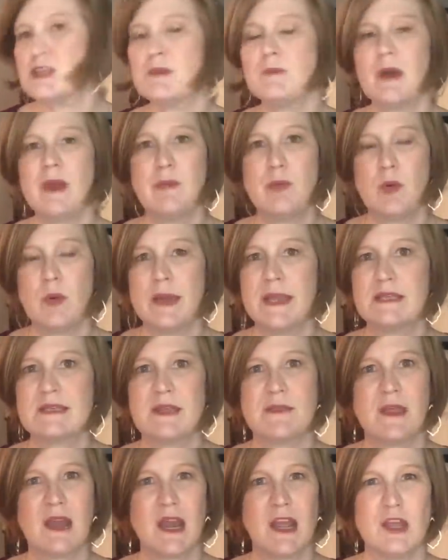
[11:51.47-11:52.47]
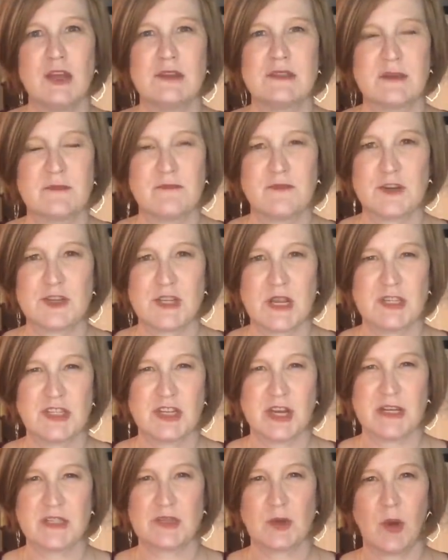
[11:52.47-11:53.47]
in my points and then I use them for
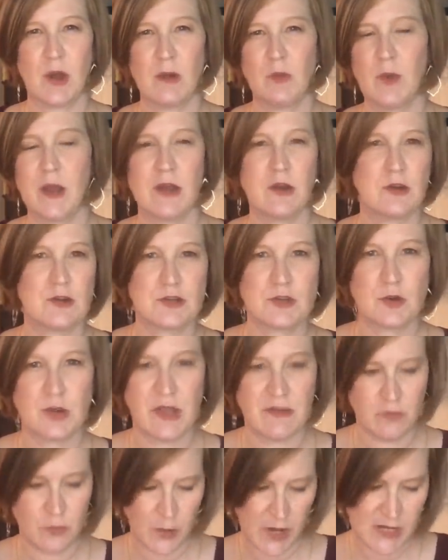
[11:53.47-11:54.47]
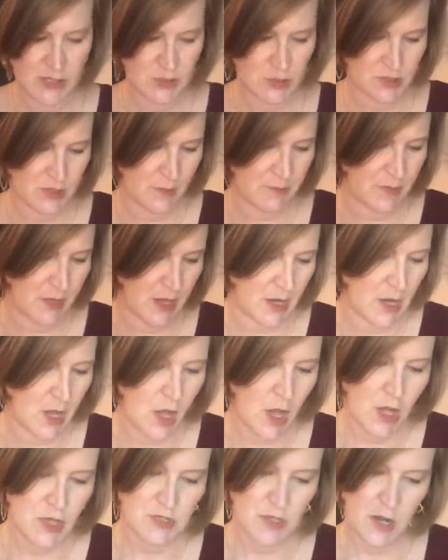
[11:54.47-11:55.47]
Sunshine Squad winners or giveaways or something.
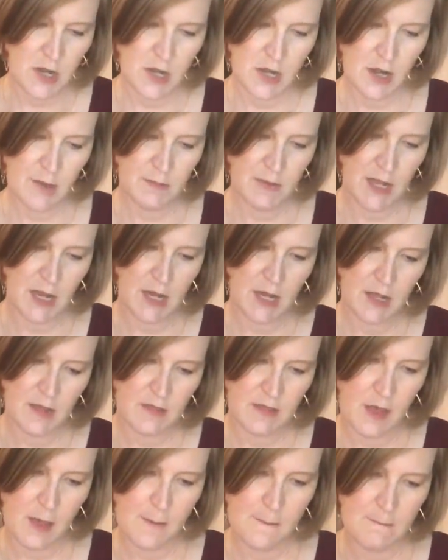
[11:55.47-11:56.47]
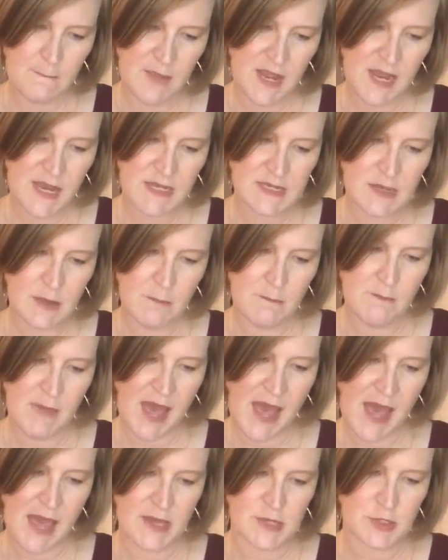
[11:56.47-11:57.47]
So I ended up getting the Meat
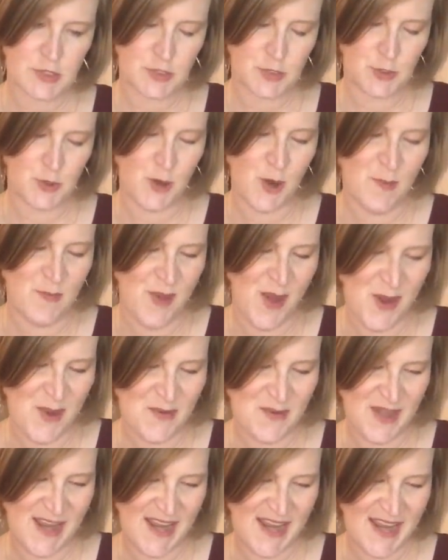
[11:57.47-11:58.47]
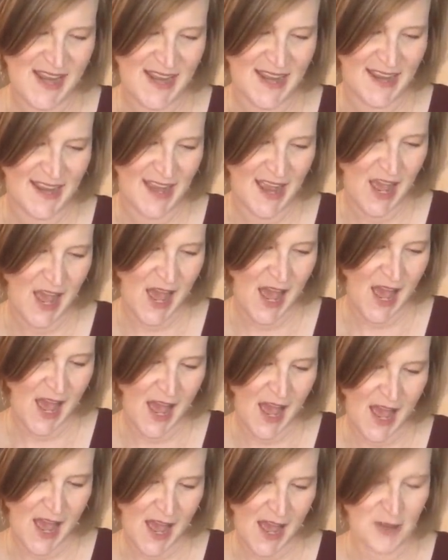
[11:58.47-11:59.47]
Matte Tremoni.
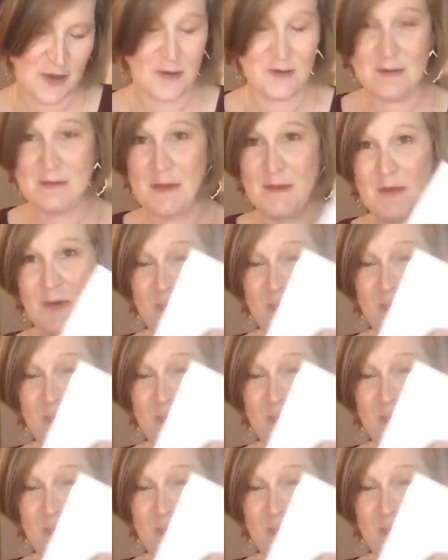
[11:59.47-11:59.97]
I don't remember